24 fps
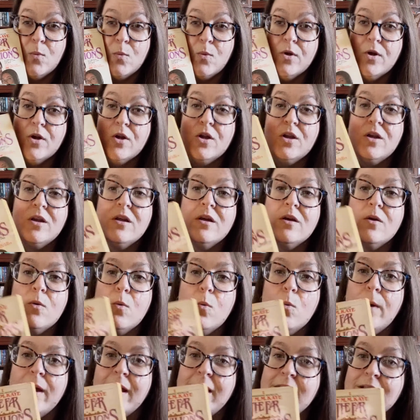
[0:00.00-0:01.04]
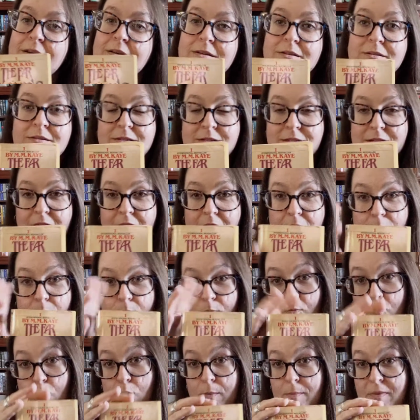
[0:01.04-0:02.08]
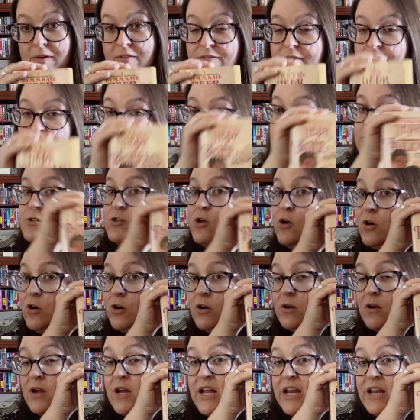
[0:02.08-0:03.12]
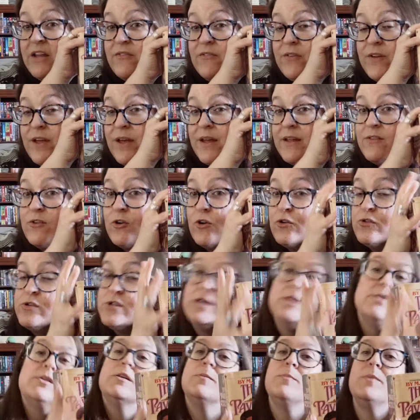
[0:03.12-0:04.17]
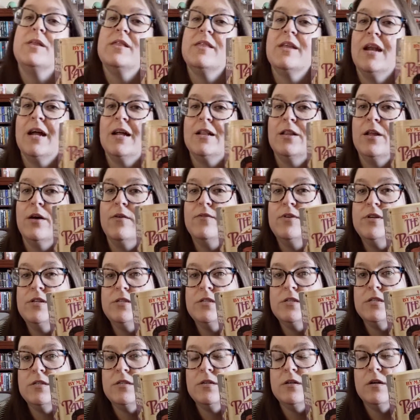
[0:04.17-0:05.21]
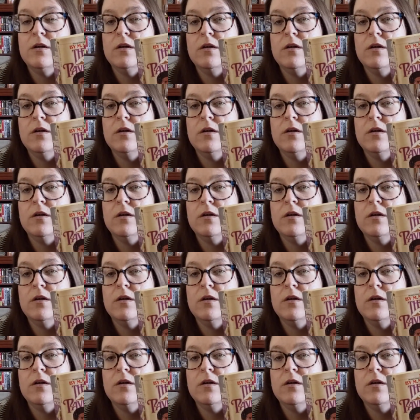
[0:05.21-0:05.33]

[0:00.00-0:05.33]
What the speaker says: we're going to wait and see what my feelings are. And if it turns out to be that I love it,